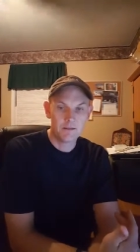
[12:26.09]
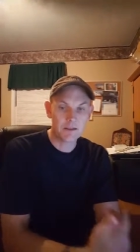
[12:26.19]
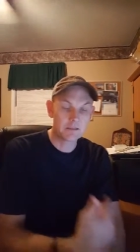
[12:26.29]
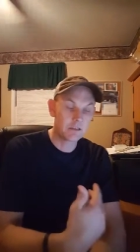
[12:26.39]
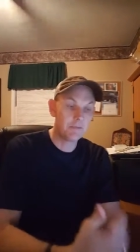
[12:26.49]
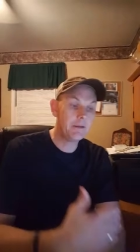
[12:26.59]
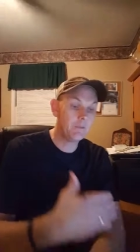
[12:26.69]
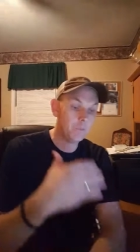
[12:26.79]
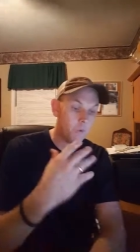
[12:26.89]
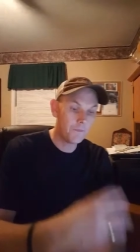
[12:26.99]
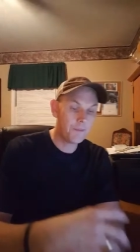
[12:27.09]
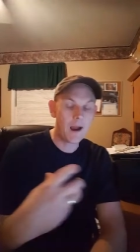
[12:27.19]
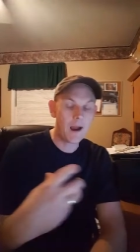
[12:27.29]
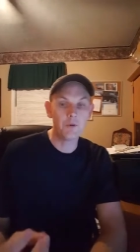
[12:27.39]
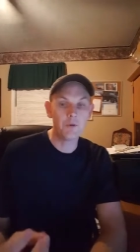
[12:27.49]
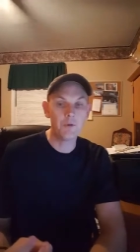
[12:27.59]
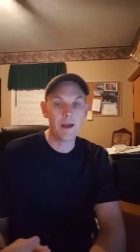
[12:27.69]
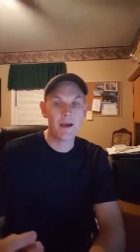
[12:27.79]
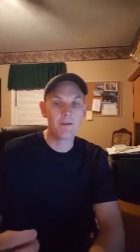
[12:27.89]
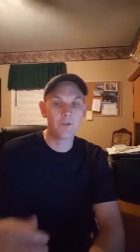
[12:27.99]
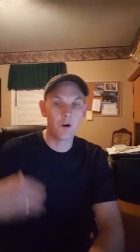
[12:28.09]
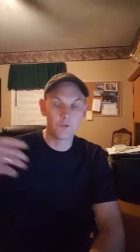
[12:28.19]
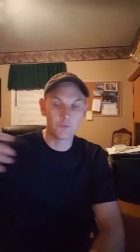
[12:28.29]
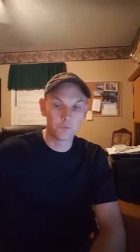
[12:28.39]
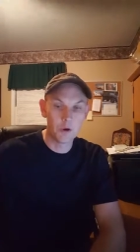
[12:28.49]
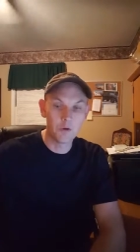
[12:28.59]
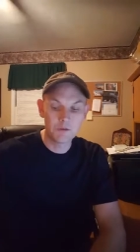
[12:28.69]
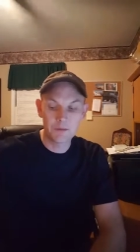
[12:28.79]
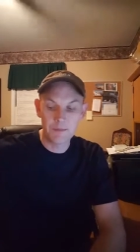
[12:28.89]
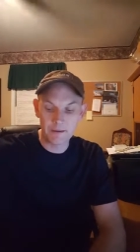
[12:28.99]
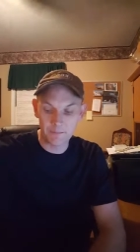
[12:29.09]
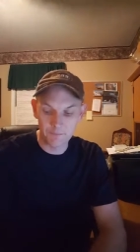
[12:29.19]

that's going to be one power you have on the road to being